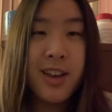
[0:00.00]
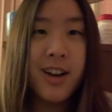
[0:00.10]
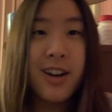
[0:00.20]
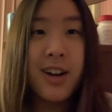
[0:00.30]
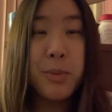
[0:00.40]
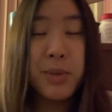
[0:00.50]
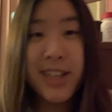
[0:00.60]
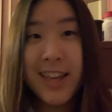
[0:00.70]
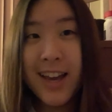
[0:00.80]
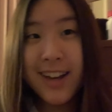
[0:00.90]

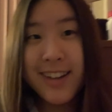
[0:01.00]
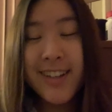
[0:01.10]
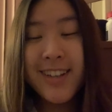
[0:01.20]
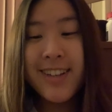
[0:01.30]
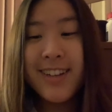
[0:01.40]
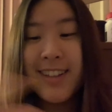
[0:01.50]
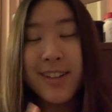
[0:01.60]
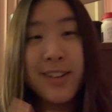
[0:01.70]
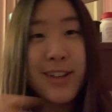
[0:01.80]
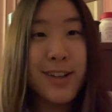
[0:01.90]
But yeah,
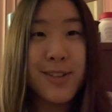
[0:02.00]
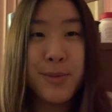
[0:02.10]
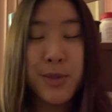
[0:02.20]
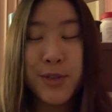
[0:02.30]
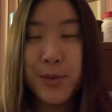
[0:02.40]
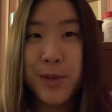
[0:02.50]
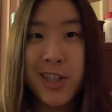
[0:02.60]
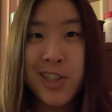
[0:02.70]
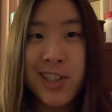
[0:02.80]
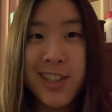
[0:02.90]
thank you guys so much for
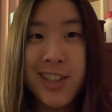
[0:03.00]
watching.